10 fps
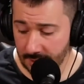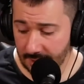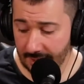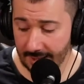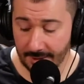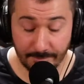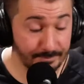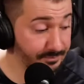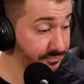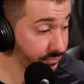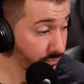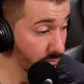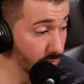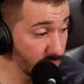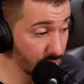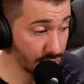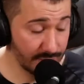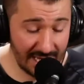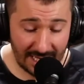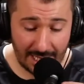So
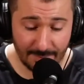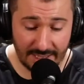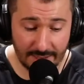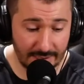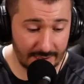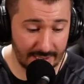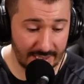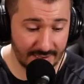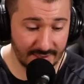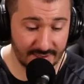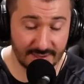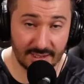yeah, I mean, I got this.